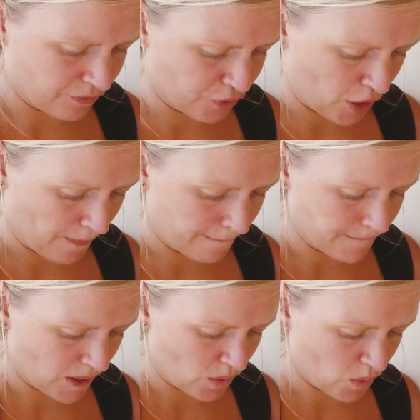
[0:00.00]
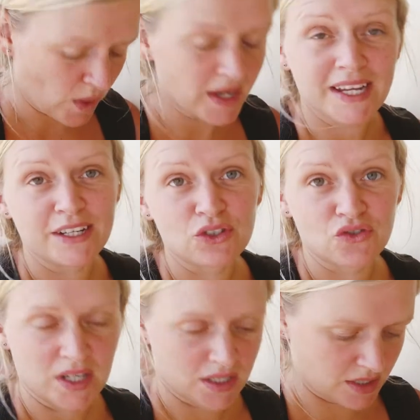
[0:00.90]
from Hua Hin
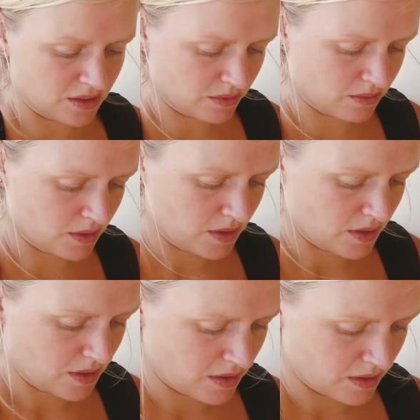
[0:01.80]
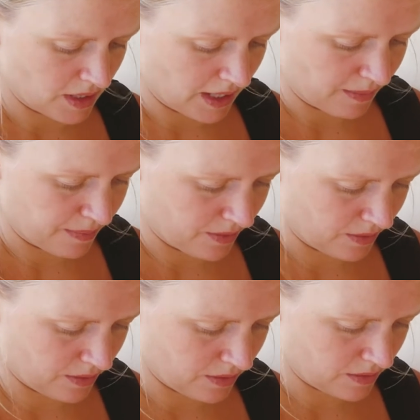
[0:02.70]
straight to the
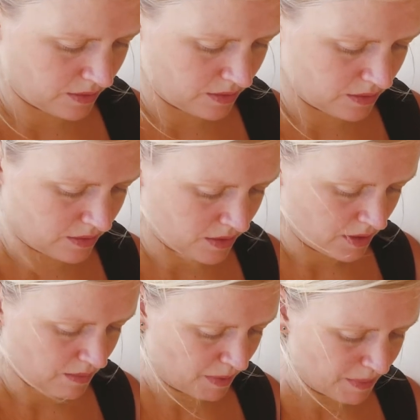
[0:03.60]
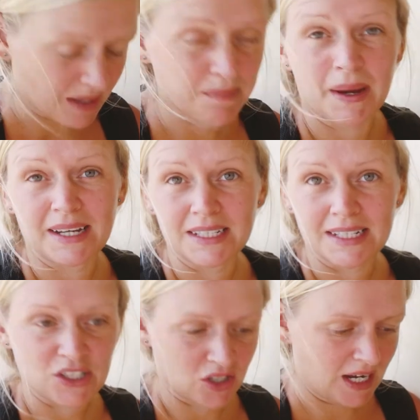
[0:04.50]
airport. Maybe I can buy
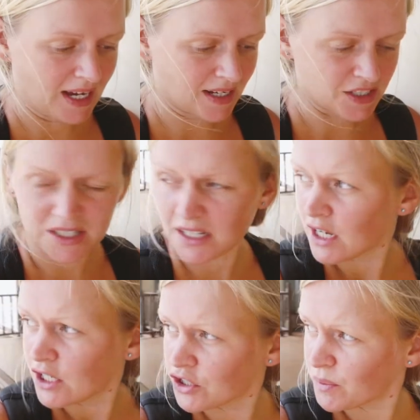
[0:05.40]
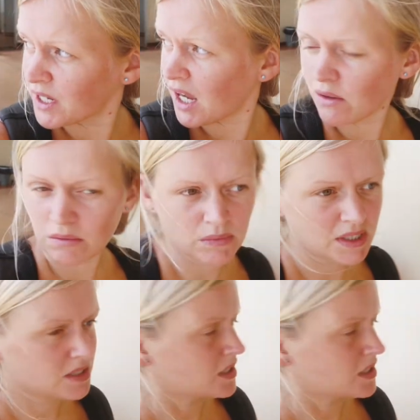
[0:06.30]
tickets online actually. Should we go, where's